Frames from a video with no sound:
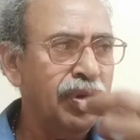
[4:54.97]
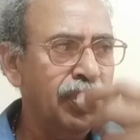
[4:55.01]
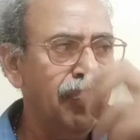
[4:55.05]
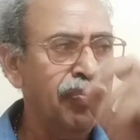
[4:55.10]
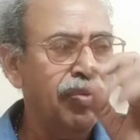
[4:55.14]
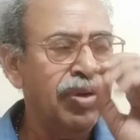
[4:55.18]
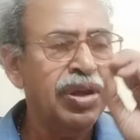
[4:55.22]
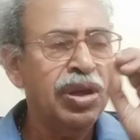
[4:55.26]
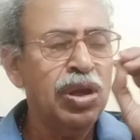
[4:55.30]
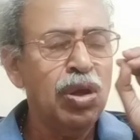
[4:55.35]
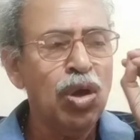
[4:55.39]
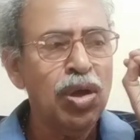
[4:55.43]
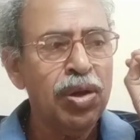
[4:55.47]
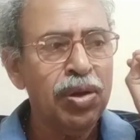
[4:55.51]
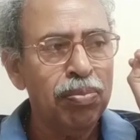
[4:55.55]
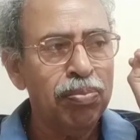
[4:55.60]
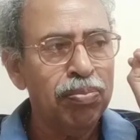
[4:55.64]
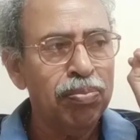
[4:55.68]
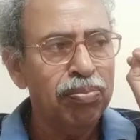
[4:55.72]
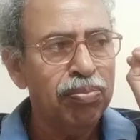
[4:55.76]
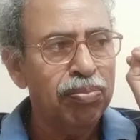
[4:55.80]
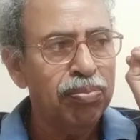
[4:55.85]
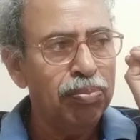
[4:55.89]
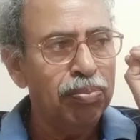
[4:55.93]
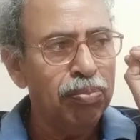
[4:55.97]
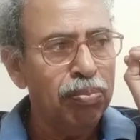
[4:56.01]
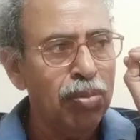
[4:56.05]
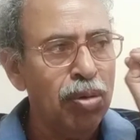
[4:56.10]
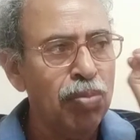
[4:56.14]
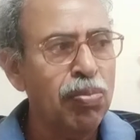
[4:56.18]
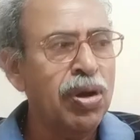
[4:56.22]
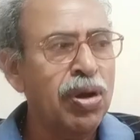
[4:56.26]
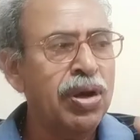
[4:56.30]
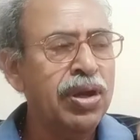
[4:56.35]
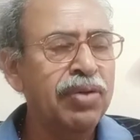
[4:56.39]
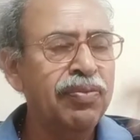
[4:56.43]
when you are
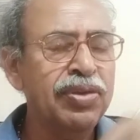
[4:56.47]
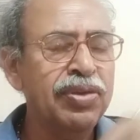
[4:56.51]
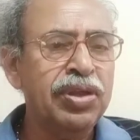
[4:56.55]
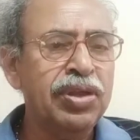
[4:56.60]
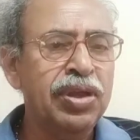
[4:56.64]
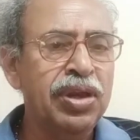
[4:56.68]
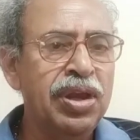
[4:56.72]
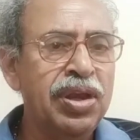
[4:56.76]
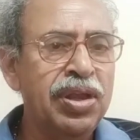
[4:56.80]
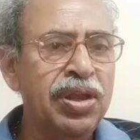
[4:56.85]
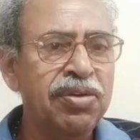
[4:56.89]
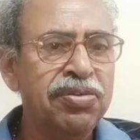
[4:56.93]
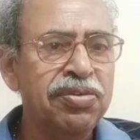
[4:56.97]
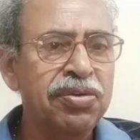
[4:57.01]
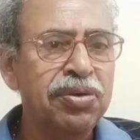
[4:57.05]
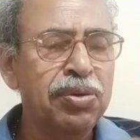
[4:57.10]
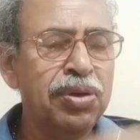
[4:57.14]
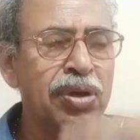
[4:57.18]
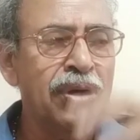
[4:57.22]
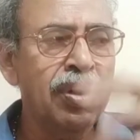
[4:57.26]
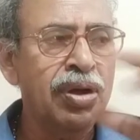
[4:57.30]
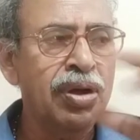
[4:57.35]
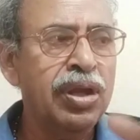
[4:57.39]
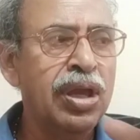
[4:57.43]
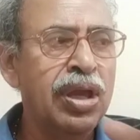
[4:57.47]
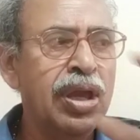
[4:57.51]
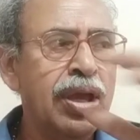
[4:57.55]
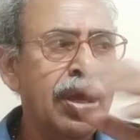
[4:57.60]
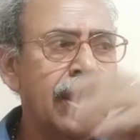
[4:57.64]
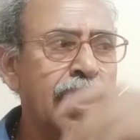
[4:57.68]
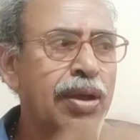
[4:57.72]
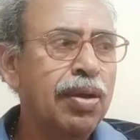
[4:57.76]
bombarding with the radiation on a